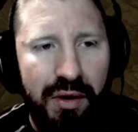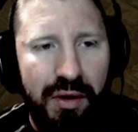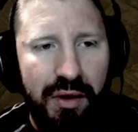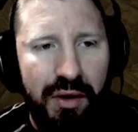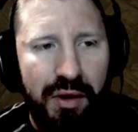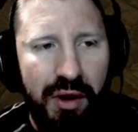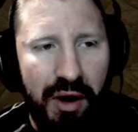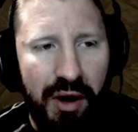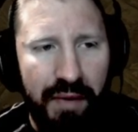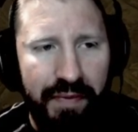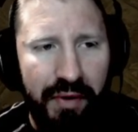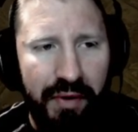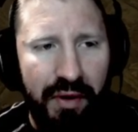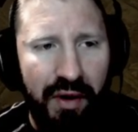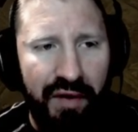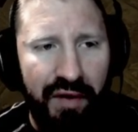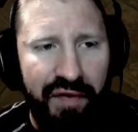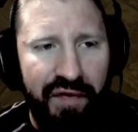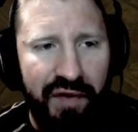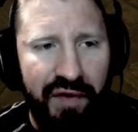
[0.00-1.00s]
Keeper
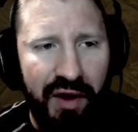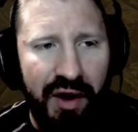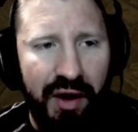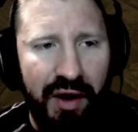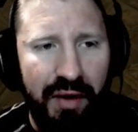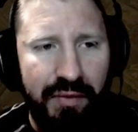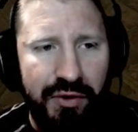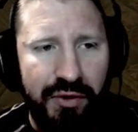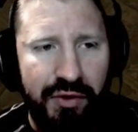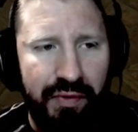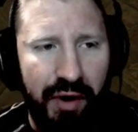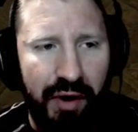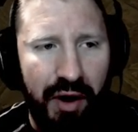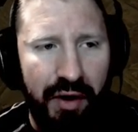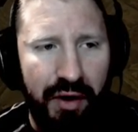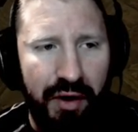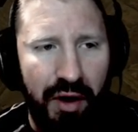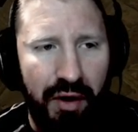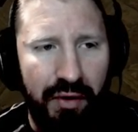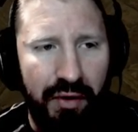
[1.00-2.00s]
of Flames rare
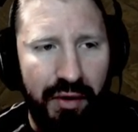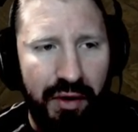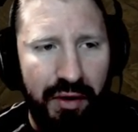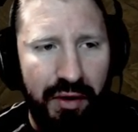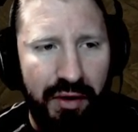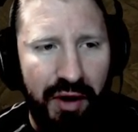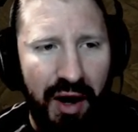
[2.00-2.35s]
node.